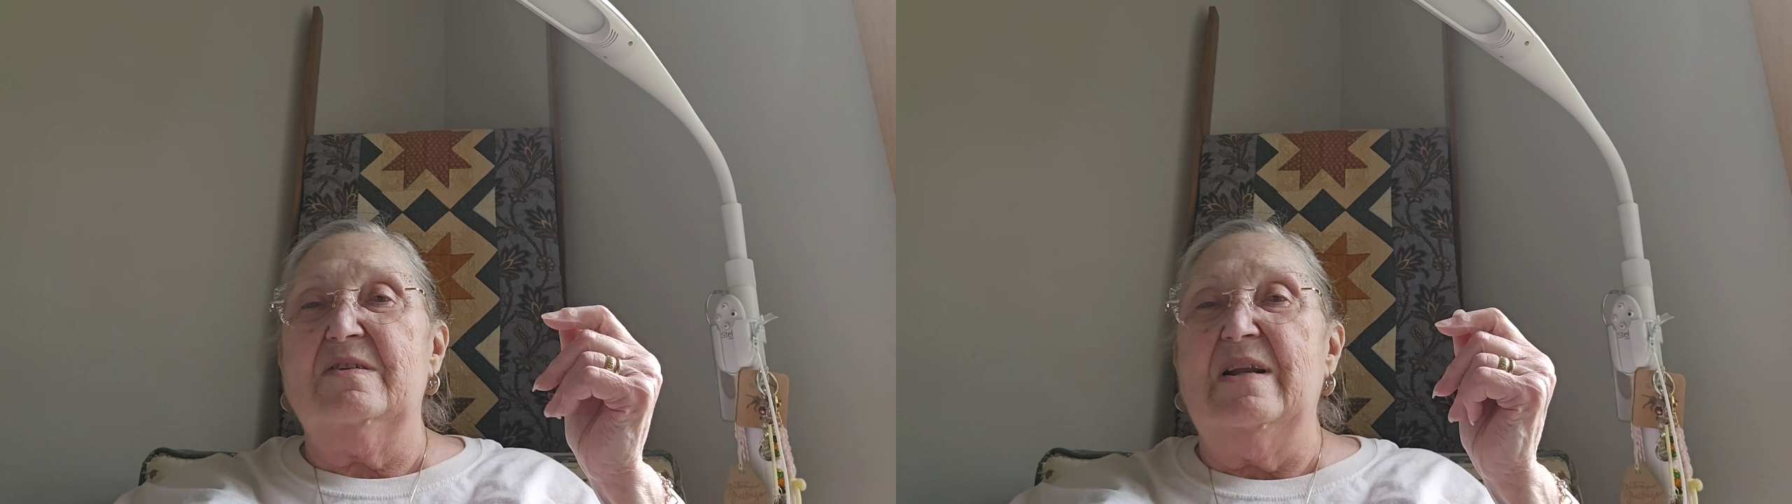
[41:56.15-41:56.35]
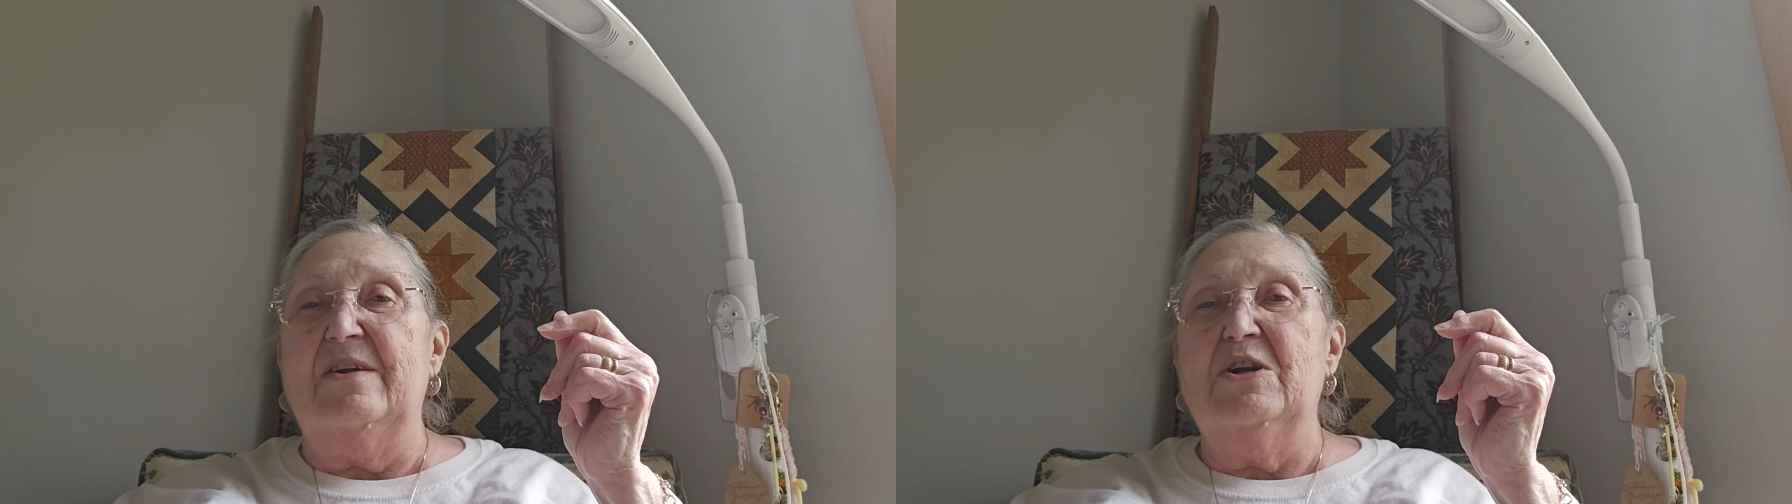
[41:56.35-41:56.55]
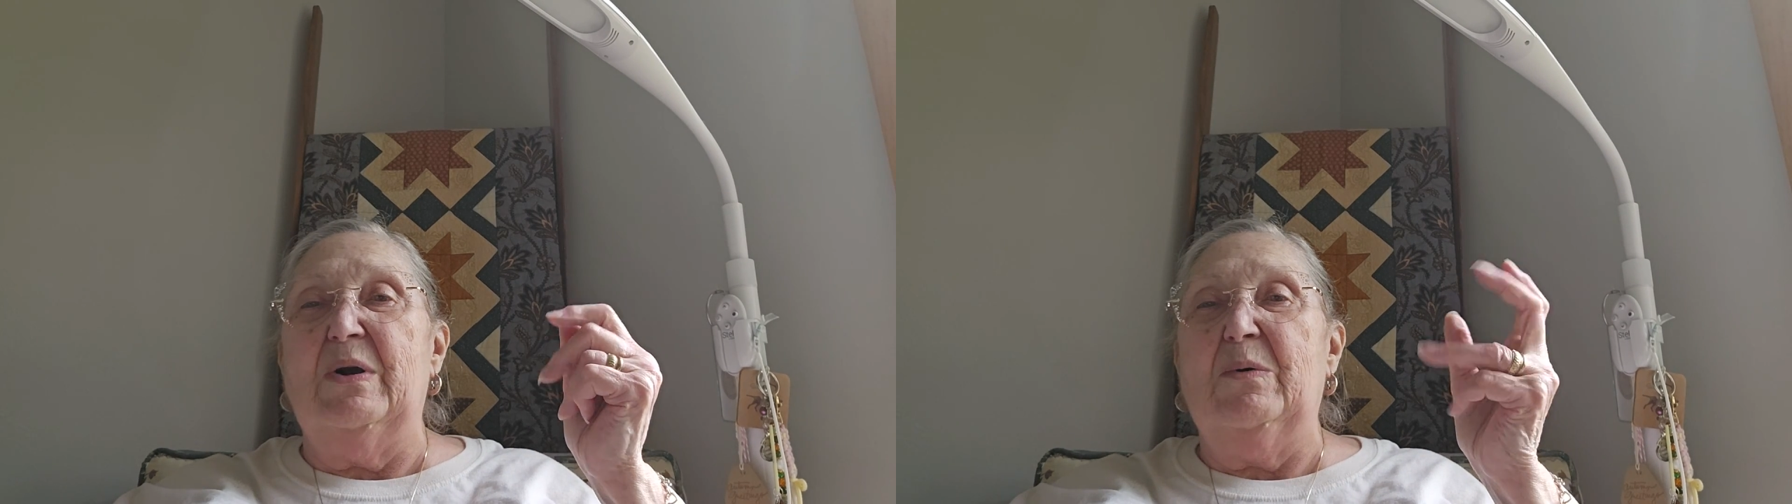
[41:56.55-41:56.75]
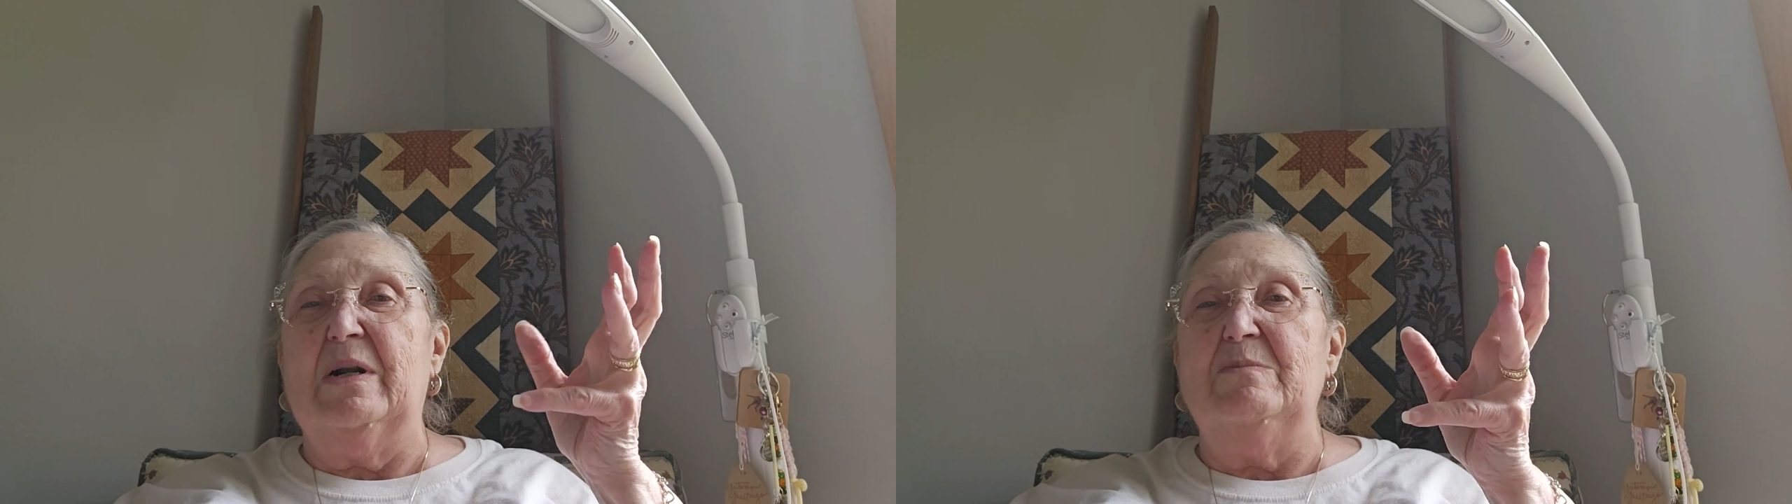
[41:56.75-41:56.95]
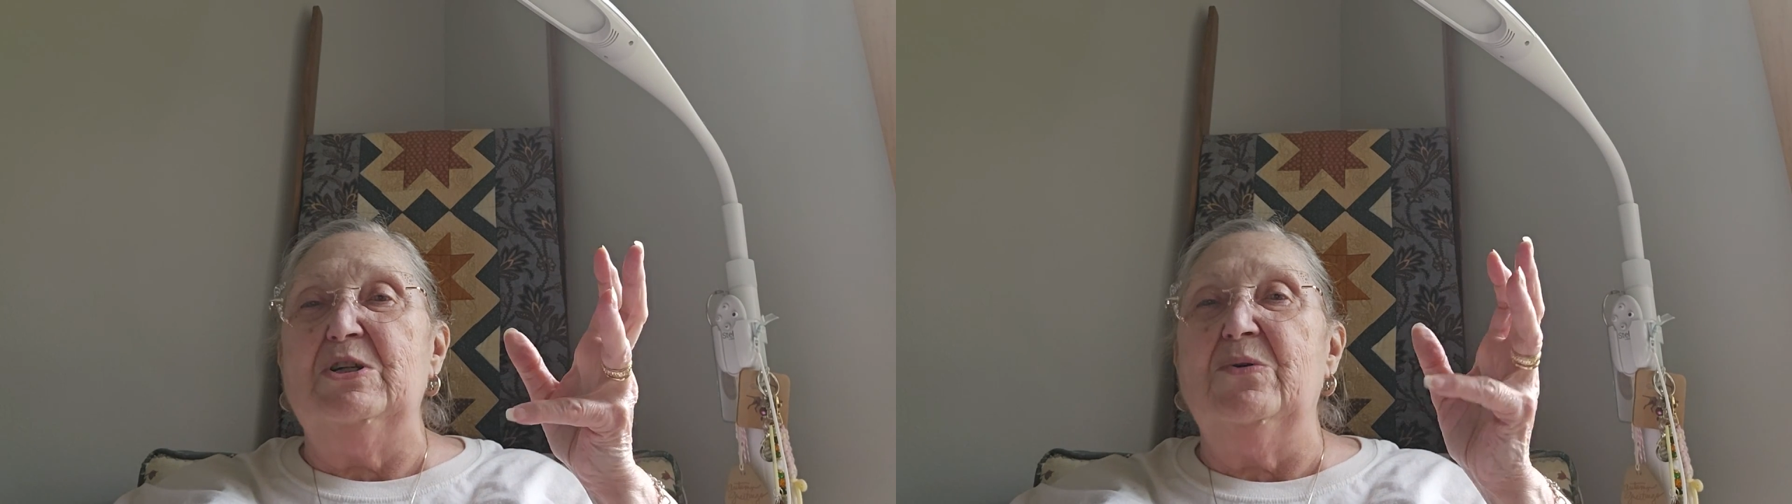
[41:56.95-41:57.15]
not knowing what
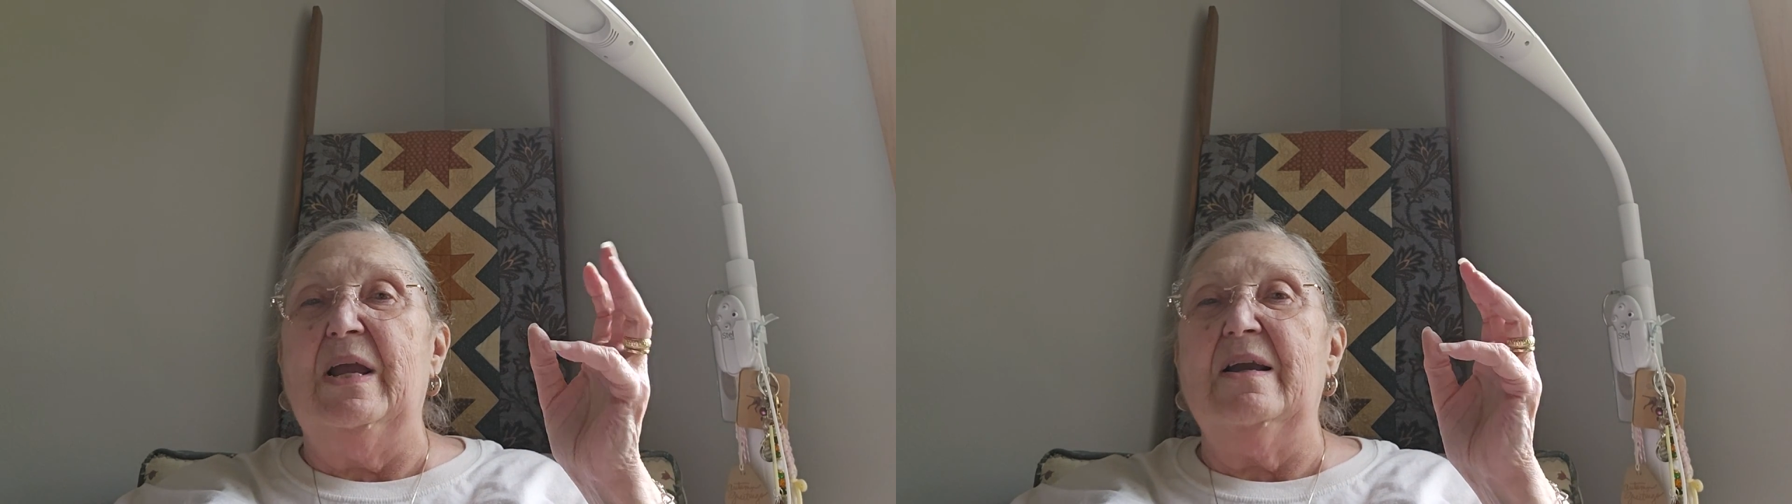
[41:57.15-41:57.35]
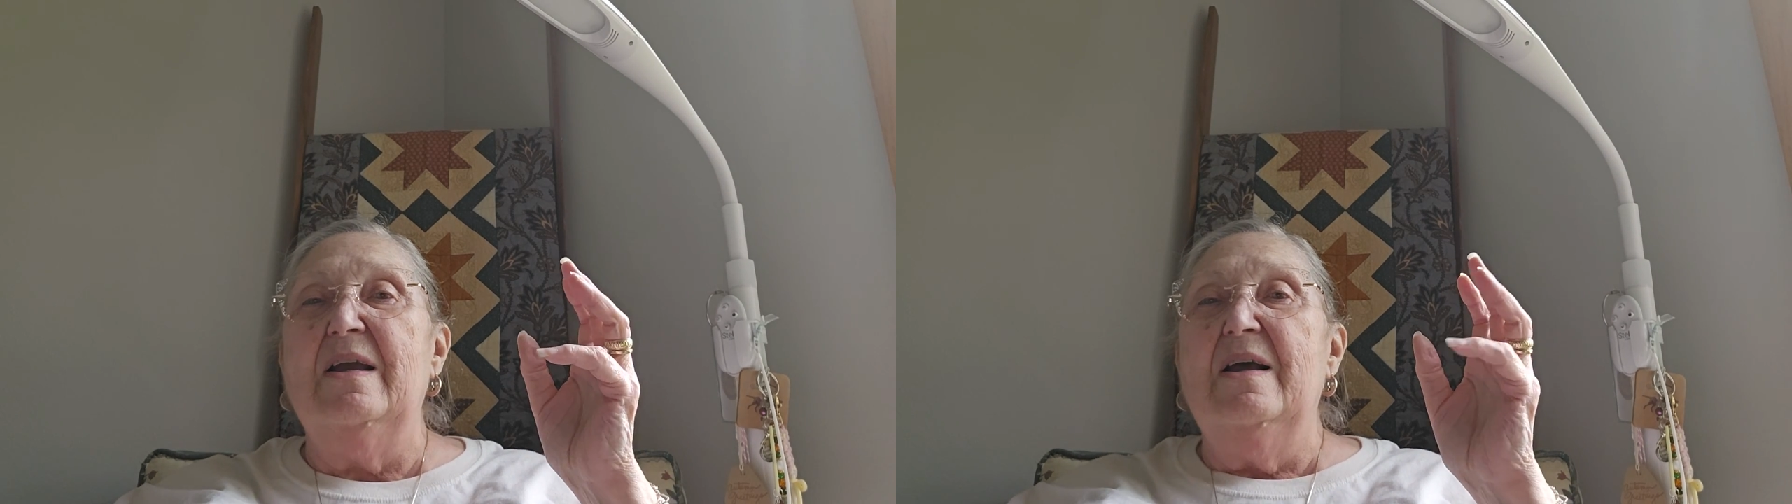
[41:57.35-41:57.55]
I'm doing,